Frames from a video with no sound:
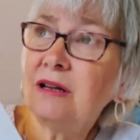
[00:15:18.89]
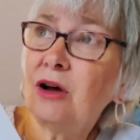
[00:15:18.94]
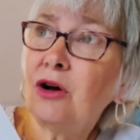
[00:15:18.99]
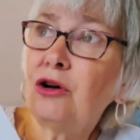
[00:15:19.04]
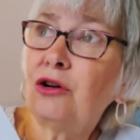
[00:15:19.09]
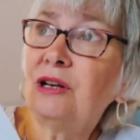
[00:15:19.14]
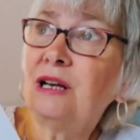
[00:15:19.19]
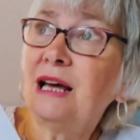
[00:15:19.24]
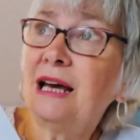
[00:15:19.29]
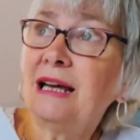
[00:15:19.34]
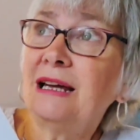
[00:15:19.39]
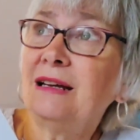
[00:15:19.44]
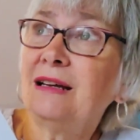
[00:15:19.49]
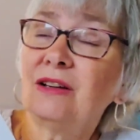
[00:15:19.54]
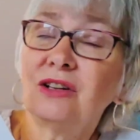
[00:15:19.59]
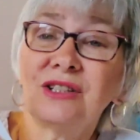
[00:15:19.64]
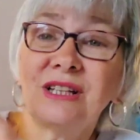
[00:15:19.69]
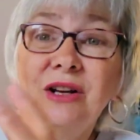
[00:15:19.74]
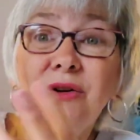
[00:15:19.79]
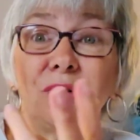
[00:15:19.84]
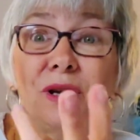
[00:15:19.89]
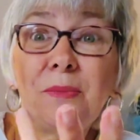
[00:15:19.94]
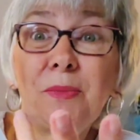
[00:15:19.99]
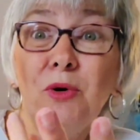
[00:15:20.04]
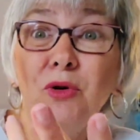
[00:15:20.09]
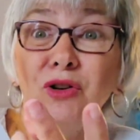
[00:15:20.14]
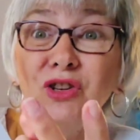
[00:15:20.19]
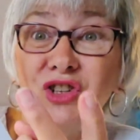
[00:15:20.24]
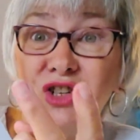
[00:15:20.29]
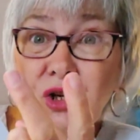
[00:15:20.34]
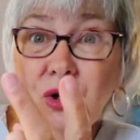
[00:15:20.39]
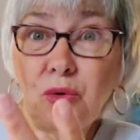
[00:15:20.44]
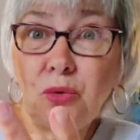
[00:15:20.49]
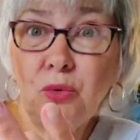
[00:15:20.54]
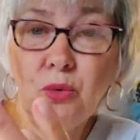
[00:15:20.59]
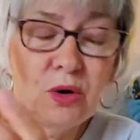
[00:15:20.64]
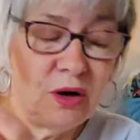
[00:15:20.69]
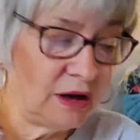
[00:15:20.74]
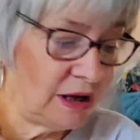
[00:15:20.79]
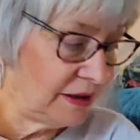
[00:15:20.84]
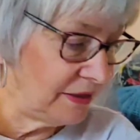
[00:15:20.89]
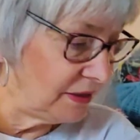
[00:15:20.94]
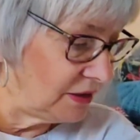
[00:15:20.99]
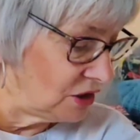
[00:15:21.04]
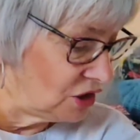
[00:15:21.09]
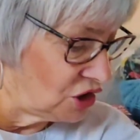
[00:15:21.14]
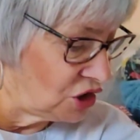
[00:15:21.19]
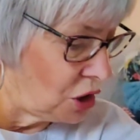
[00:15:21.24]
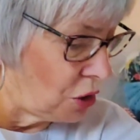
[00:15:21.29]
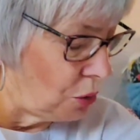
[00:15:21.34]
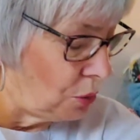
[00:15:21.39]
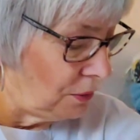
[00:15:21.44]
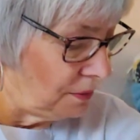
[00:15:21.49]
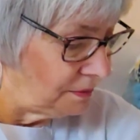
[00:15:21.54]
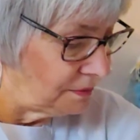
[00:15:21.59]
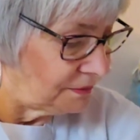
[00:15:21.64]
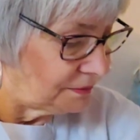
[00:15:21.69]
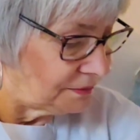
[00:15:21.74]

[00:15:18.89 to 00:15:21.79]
online because I only bought two at the show.